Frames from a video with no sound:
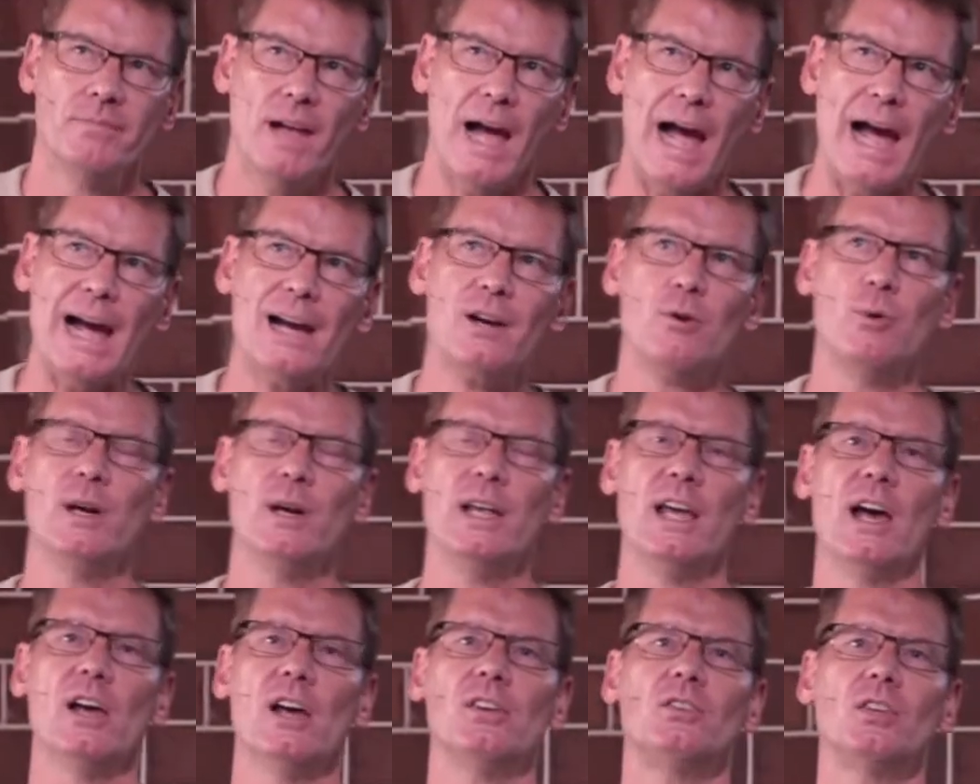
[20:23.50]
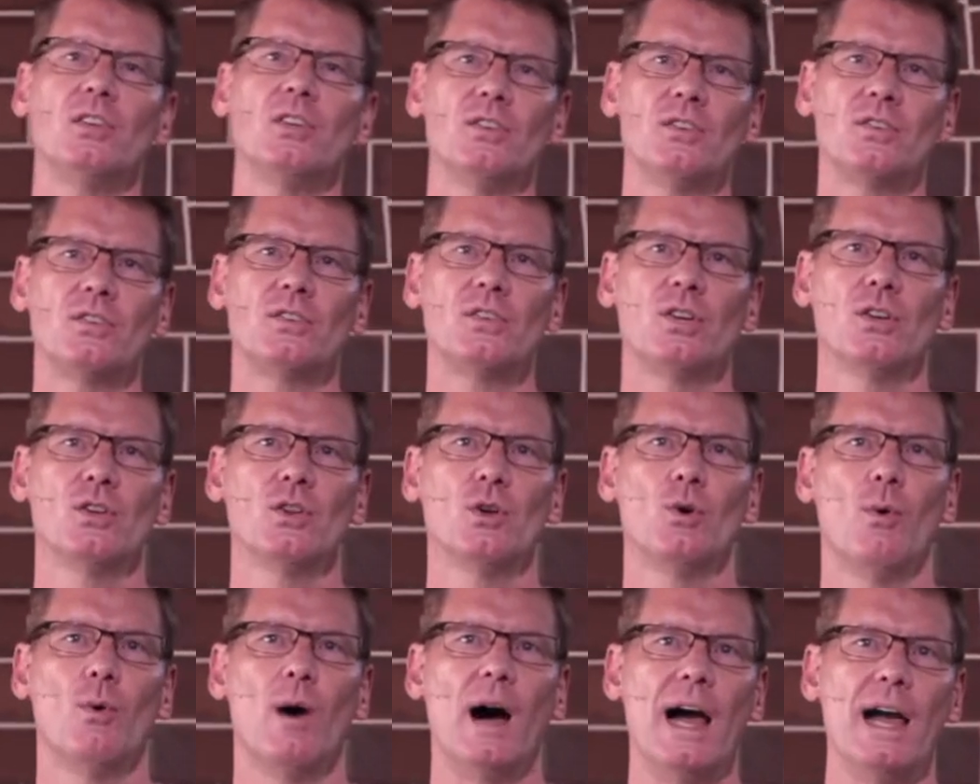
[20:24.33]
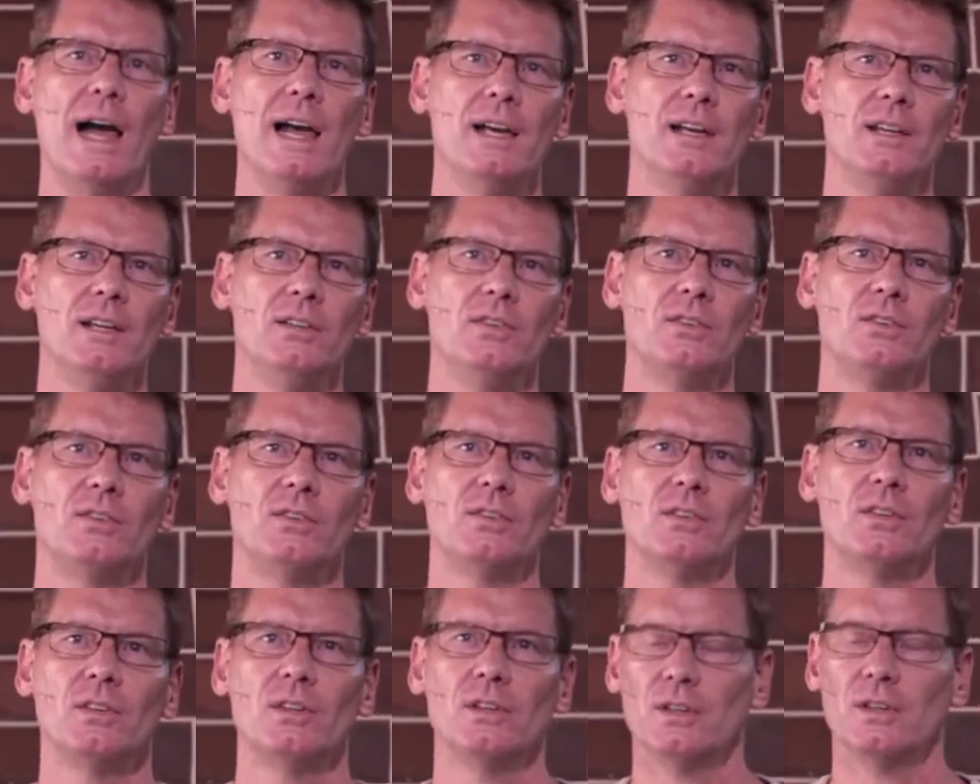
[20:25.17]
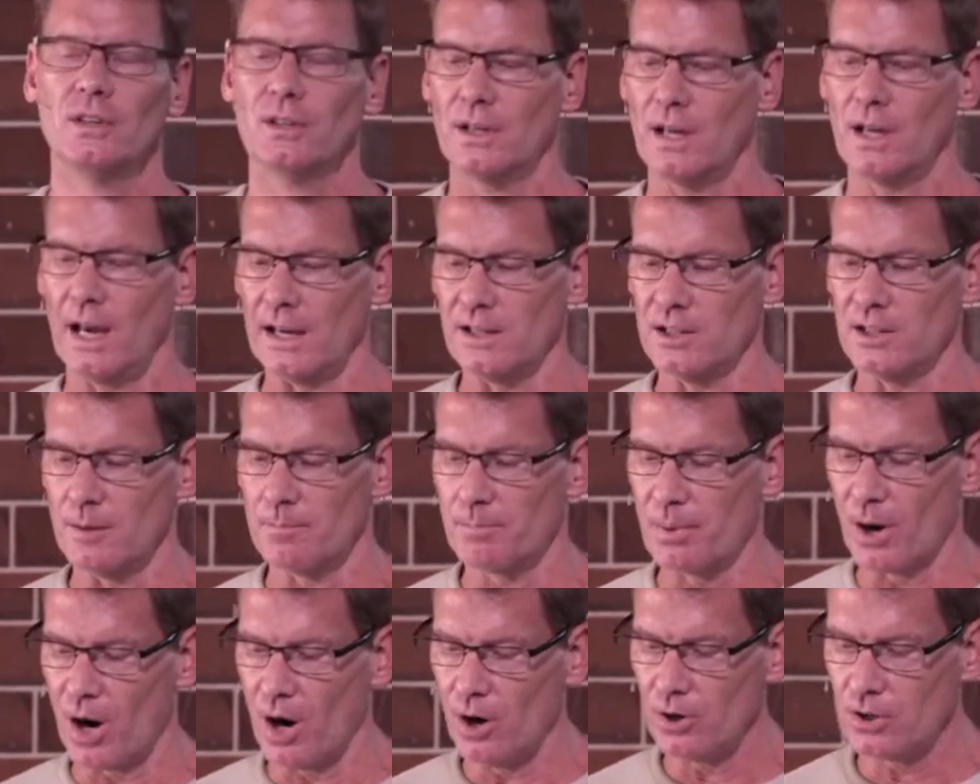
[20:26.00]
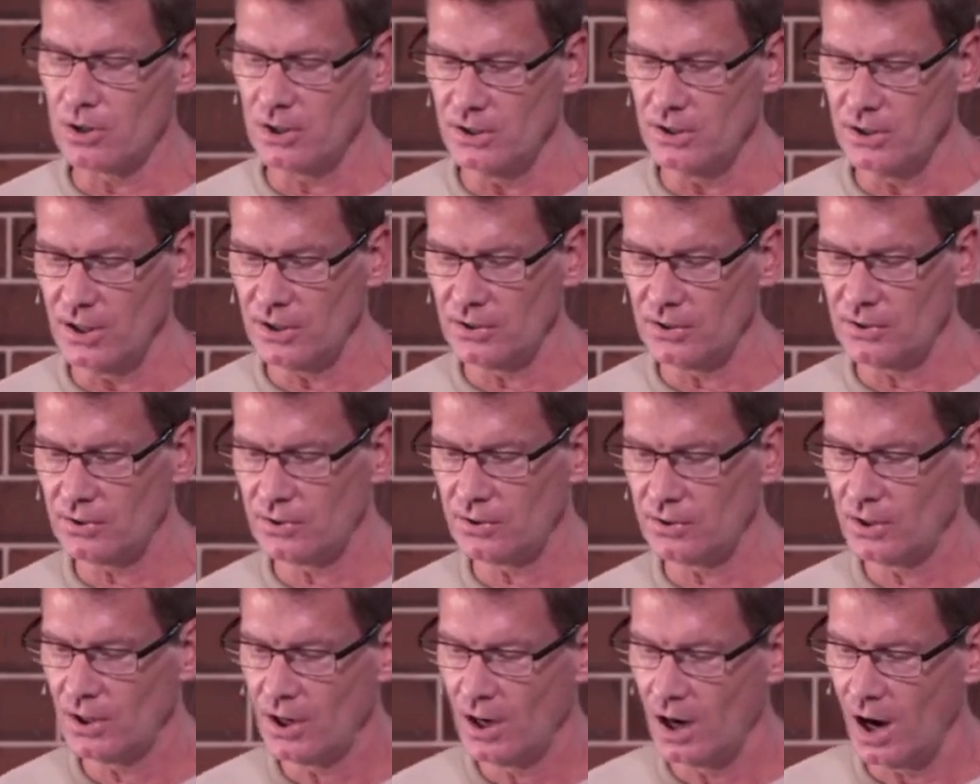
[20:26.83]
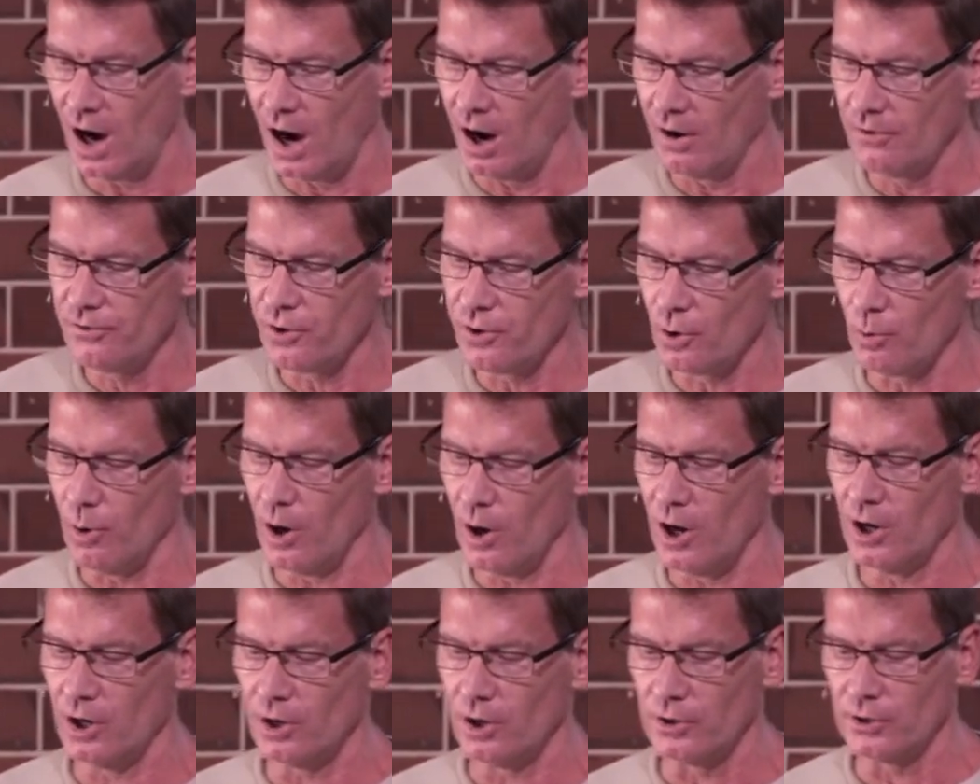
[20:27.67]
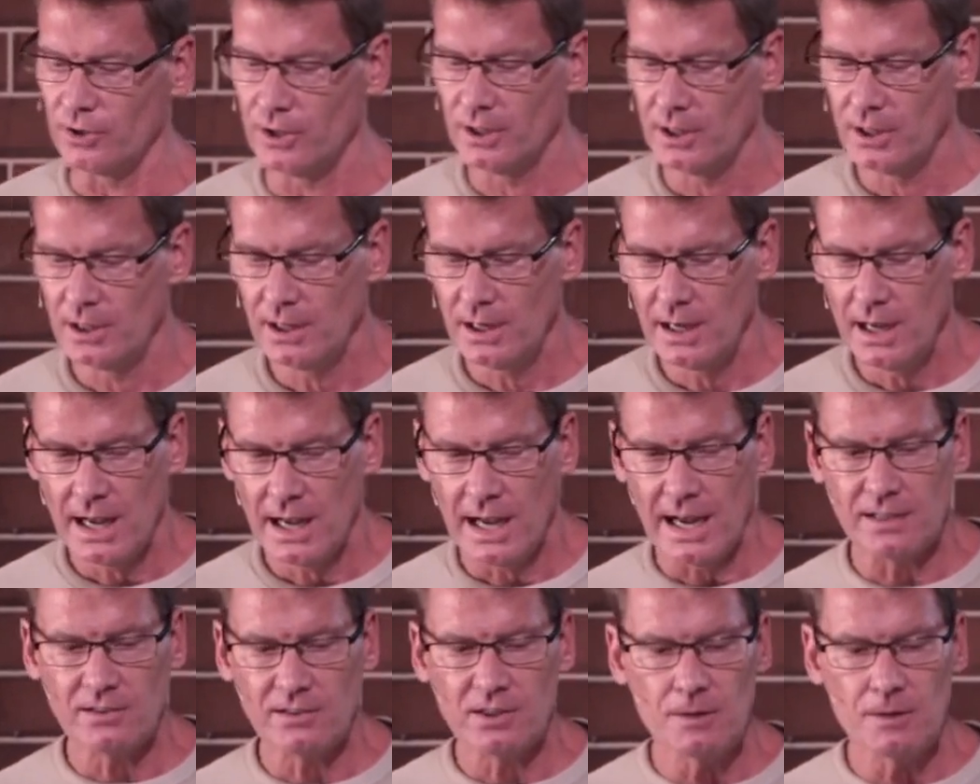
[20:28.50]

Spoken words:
acquiescence to the ways and the brokenness of the world. It's